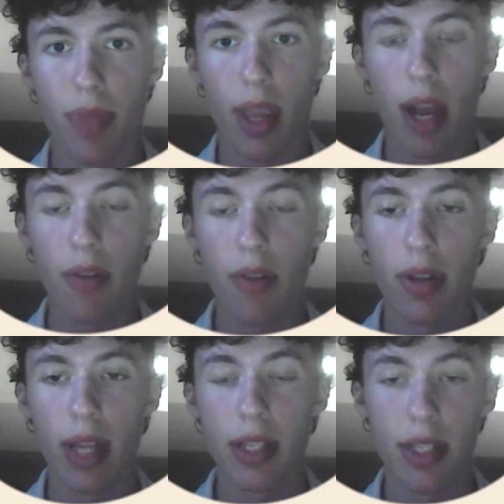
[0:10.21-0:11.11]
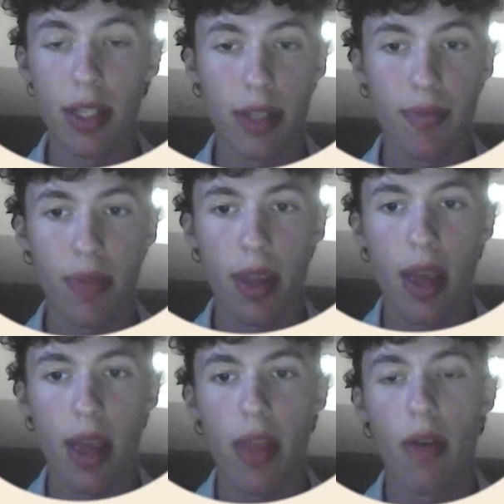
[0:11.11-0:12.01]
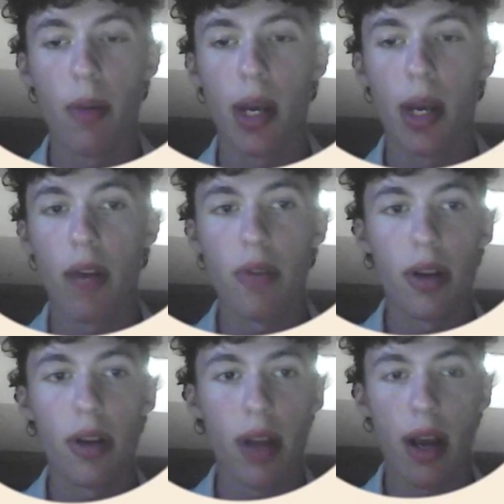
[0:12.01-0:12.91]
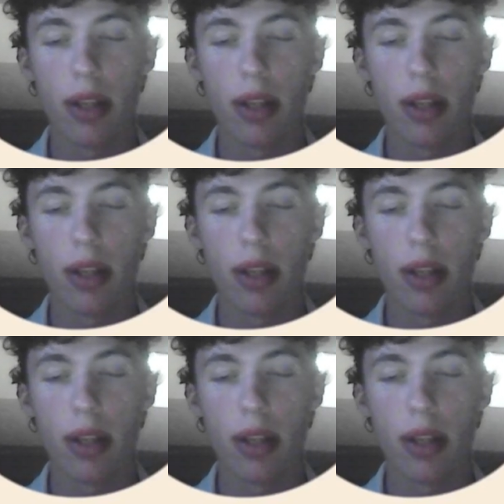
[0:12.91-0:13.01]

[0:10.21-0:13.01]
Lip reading: covered lessons that will be covered,